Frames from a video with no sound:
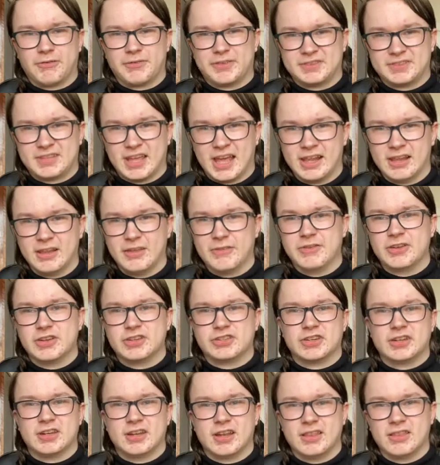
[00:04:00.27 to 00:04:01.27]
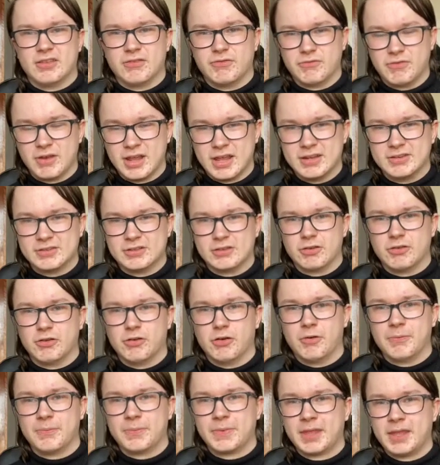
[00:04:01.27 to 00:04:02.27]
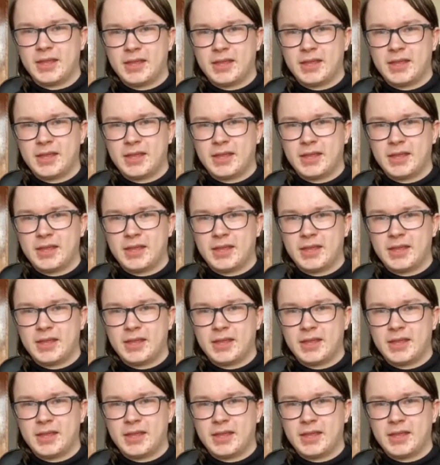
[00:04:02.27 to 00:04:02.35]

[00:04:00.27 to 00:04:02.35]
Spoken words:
television and the radio.